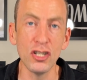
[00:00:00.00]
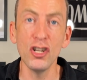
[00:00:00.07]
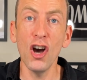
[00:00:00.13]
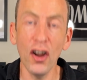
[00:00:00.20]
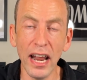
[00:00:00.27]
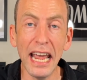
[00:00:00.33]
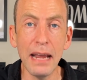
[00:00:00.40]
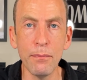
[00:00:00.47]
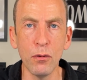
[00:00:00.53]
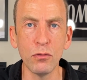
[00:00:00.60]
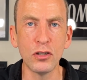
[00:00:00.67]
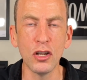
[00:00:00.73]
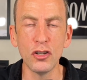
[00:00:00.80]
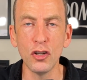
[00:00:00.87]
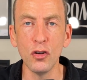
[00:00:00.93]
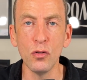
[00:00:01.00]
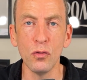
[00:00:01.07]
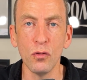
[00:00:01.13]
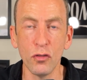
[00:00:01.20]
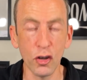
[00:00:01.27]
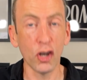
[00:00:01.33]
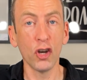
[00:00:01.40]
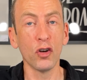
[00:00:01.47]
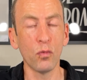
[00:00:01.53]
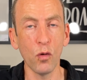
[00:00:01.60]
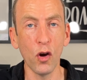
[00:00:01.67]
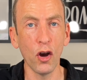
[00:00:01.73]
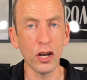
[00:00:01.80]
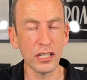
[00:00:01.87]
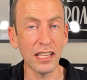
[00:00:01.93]
not able to do the good
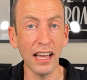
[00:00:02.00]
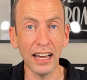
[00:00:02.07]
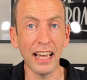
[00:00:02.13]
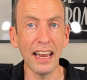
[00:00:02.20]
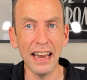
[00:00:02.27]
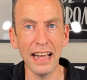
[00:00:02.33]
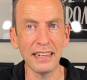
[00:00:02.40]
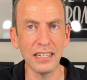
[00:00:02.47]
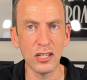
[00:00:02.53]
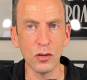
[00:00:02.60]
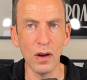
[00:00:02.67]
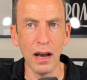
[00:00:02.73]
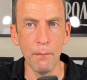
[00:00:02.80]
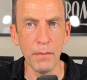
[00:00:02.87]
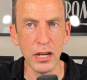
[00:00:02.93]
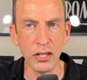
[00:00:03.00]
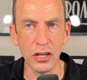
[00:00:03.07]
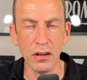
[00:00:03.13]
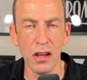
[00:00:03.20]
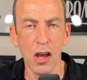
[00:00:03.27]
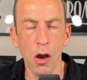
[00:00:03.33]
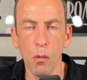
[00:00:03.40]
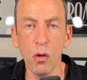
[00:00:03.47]
works that are connected to our mission.